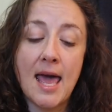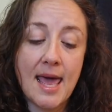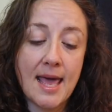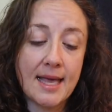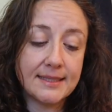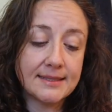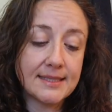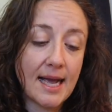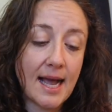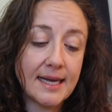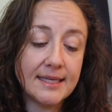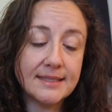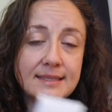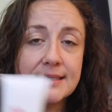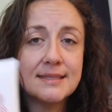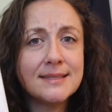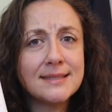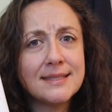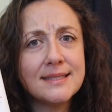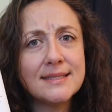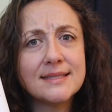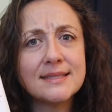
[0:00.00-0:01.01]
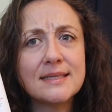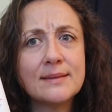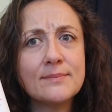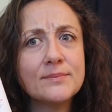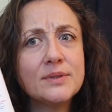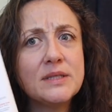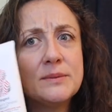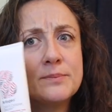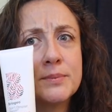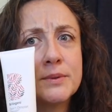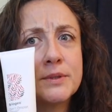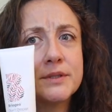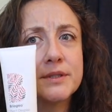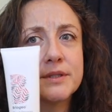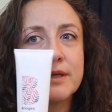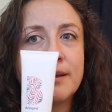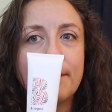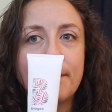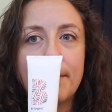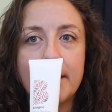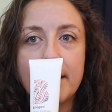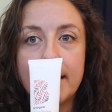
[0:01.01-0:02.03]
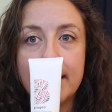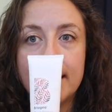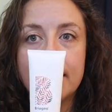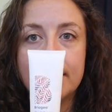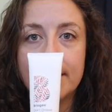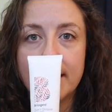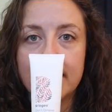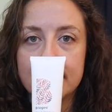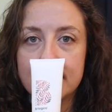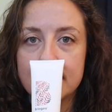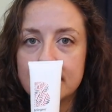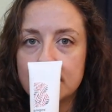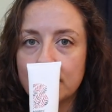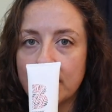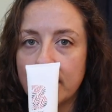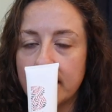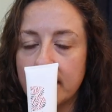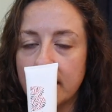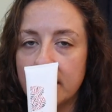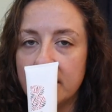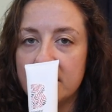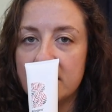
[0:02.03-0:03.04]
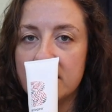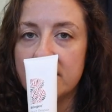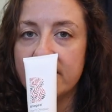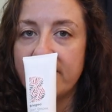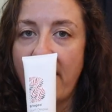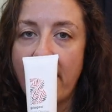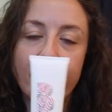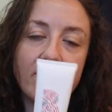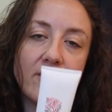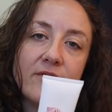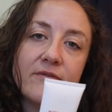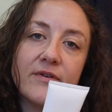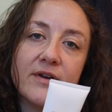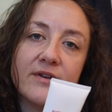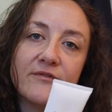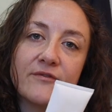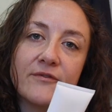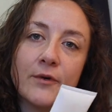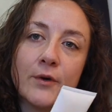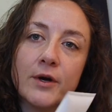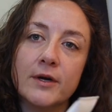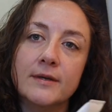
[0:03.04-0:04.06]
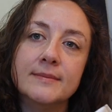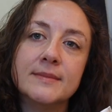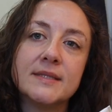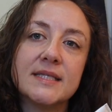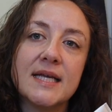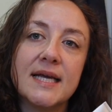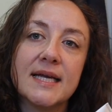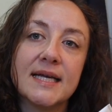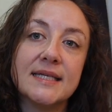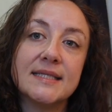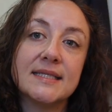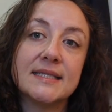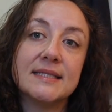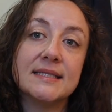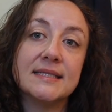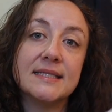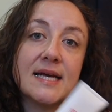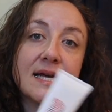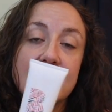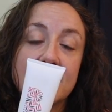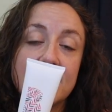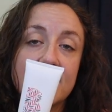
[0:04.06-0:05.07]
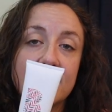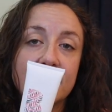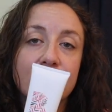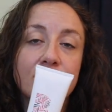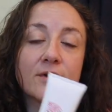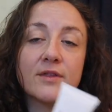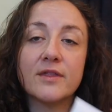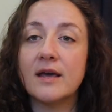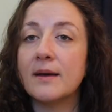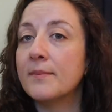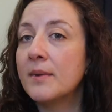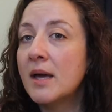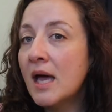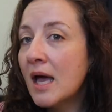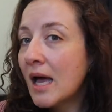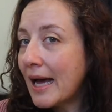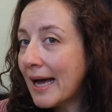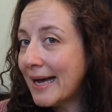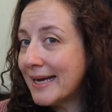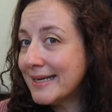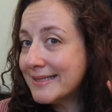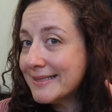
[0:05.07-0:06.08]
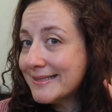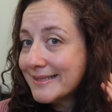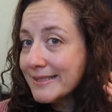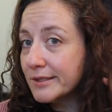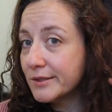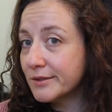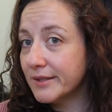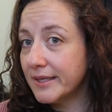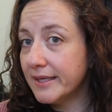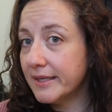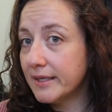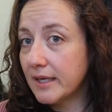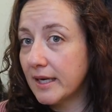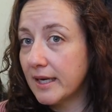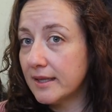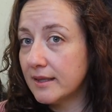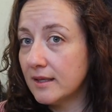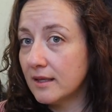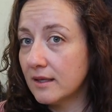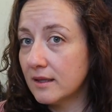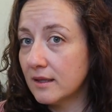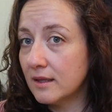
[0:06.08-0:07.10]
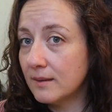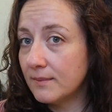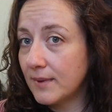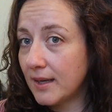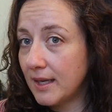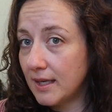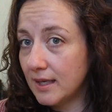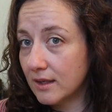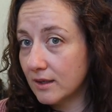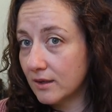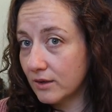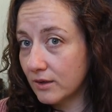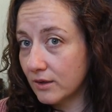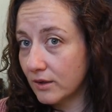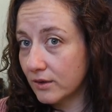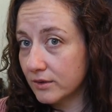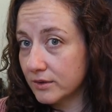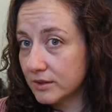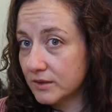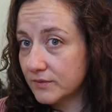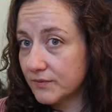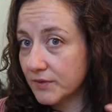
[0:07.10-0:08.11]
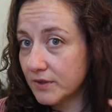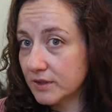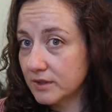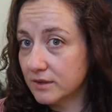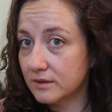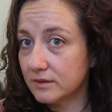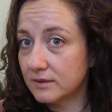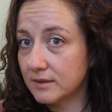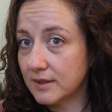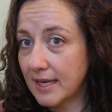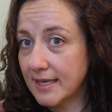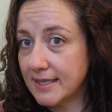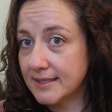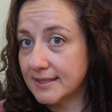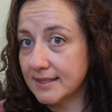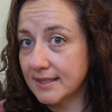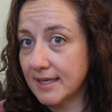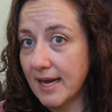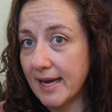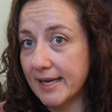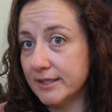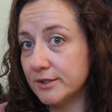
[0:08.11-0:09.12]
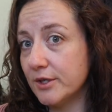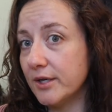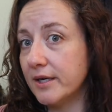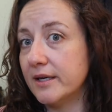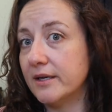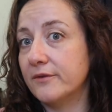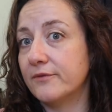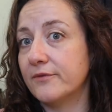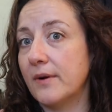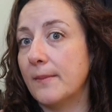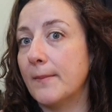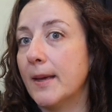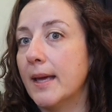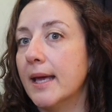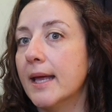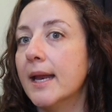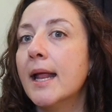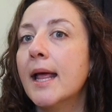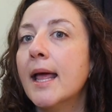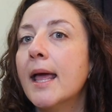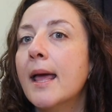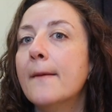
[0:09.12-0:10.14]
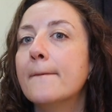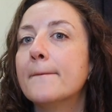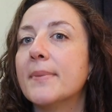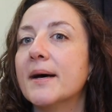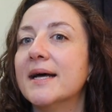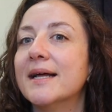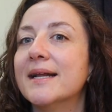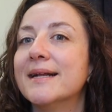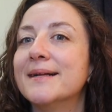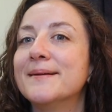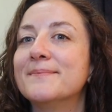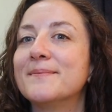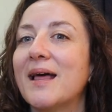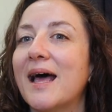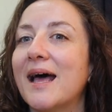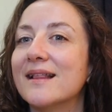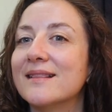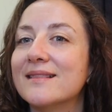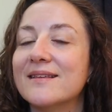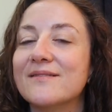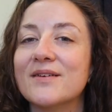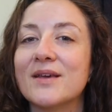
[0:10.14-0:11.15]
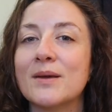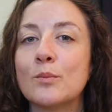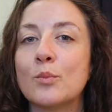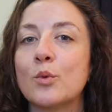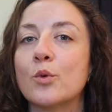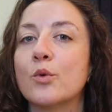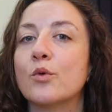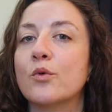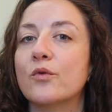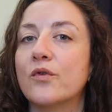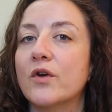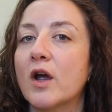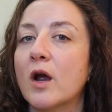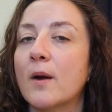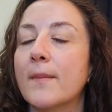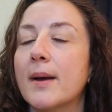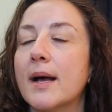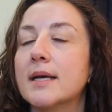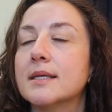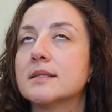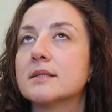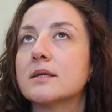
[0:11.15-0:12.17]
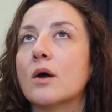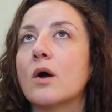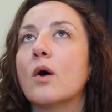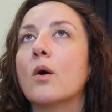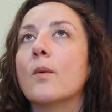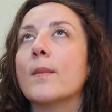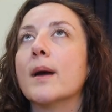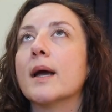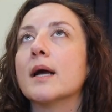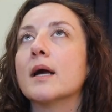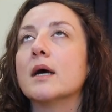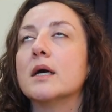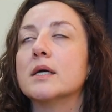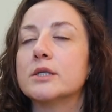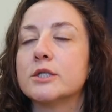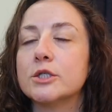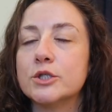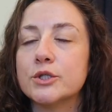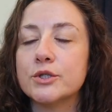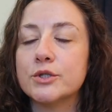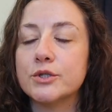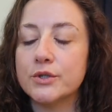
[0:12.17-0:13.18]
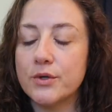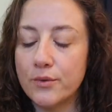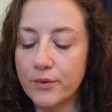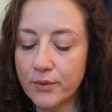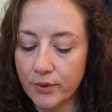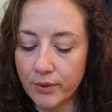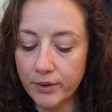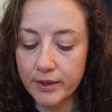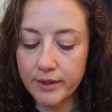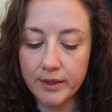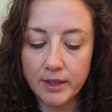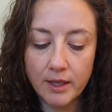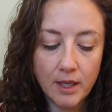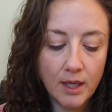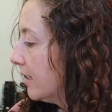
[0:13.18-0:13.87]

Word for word: And I did see some people complain about this one on on the FabFitFun forum saying it did nothing for them. I disagree. I think that my curls feel nice and hydrated from it, but that Living Proof hair mask, oh my gosh, so good.